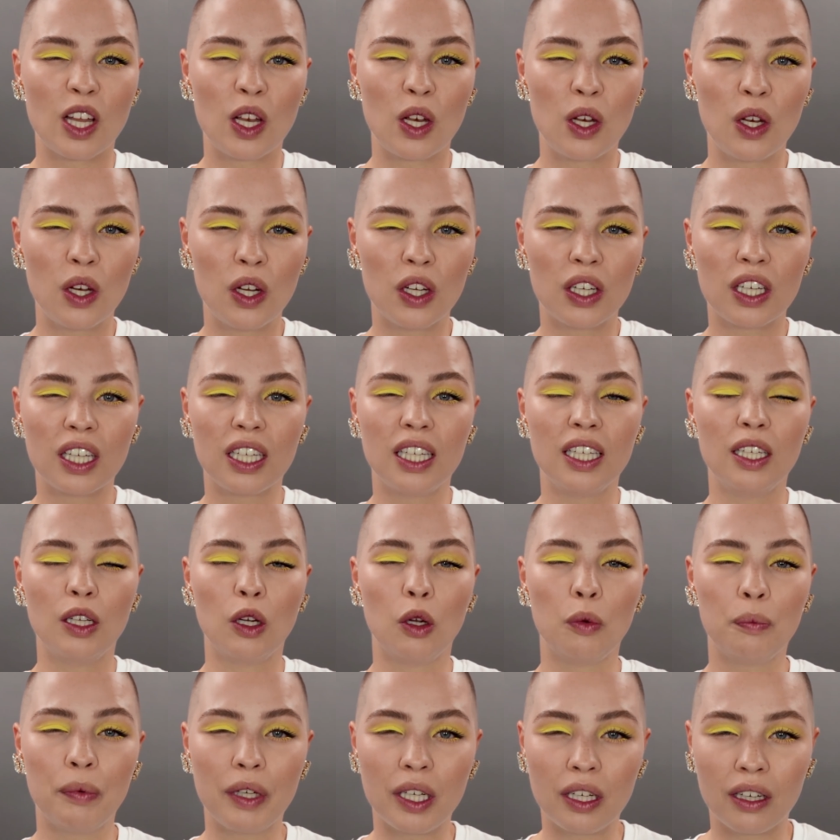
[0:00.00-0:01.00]
look a
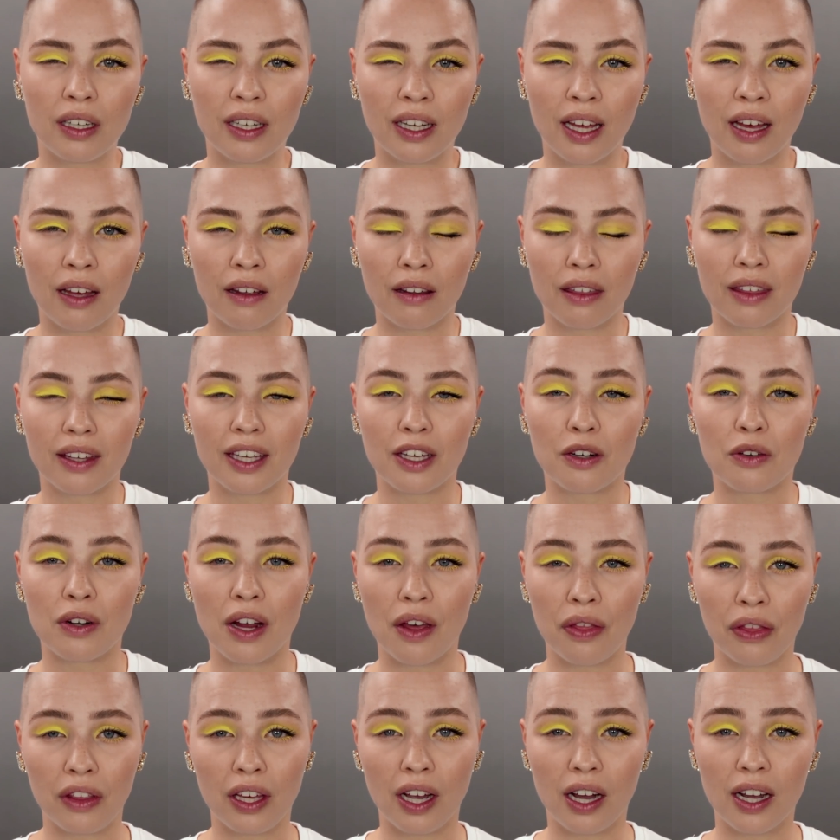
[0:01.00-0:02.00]
little bit unhealthy
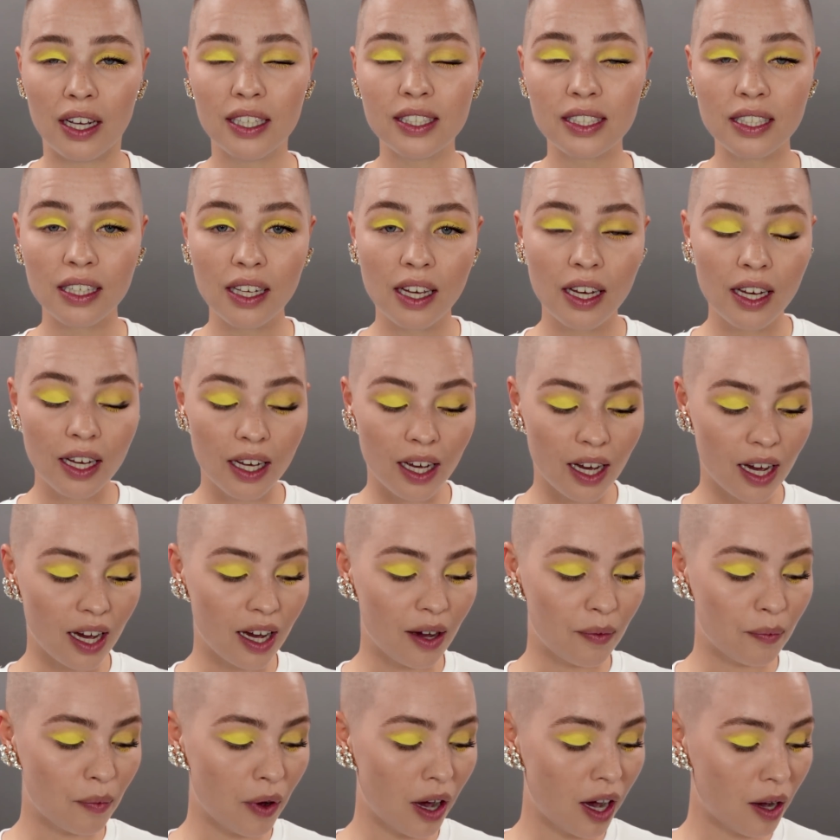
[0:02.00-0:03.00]
around the eyes.
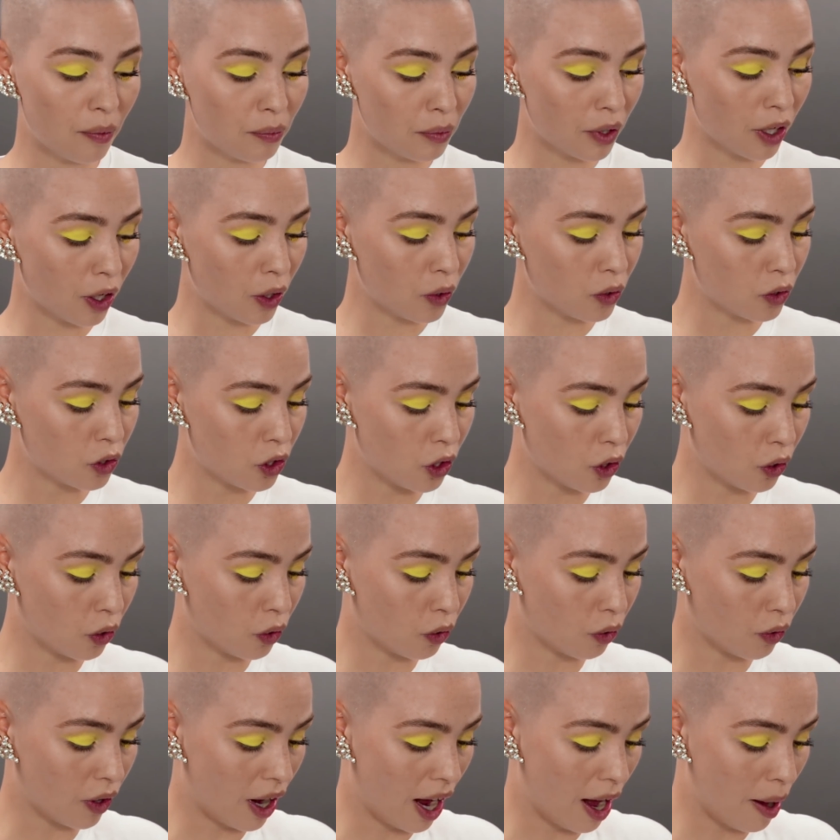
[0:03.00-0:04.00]
I'm going to
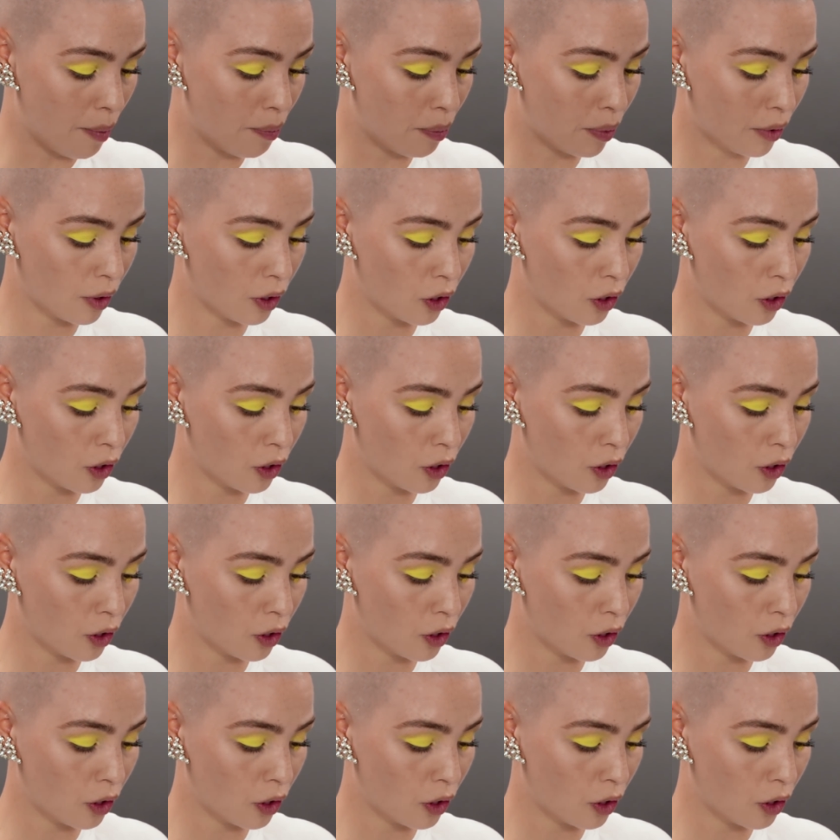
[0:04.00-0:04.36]
grab